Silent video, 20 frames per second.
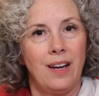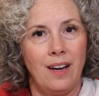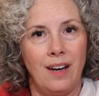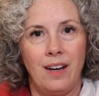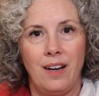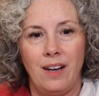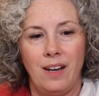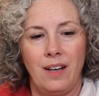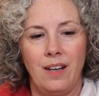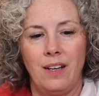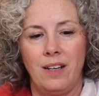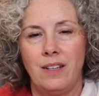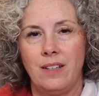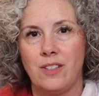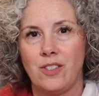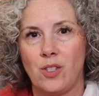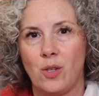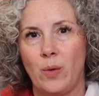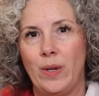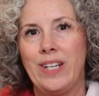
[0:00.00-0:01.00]
Uh,
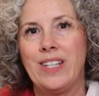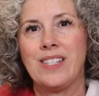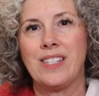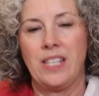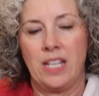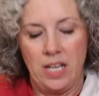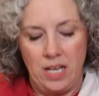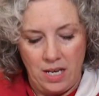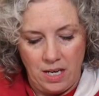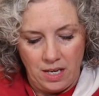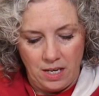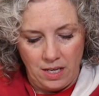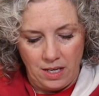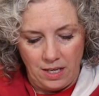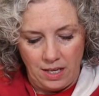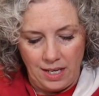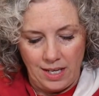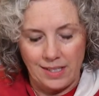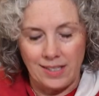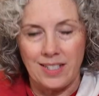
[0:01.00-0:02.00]
so it's
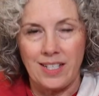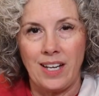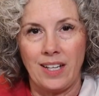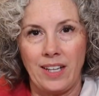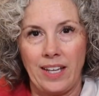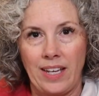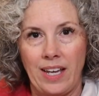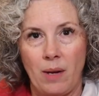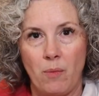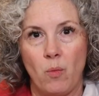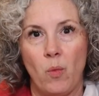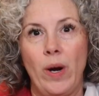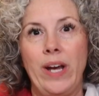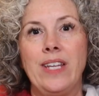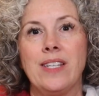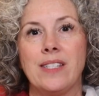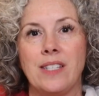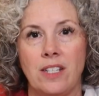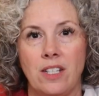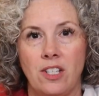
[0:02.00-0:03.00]
it's not like I'm
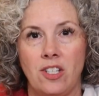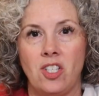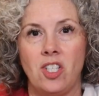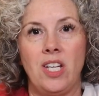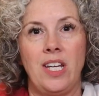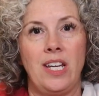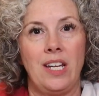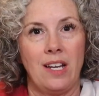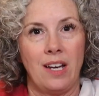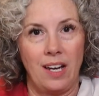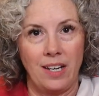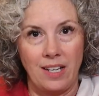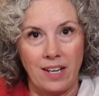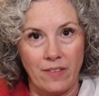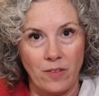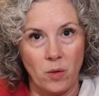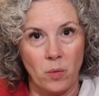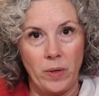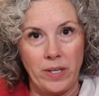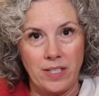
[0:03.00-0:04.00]
wasting a sheet. I
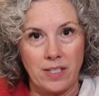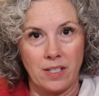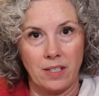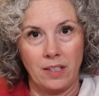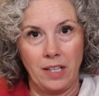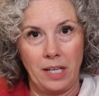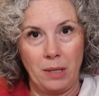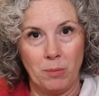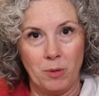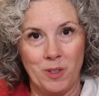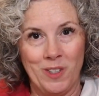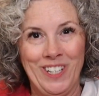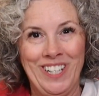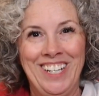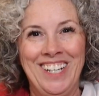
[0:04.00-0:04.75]
never waste a label.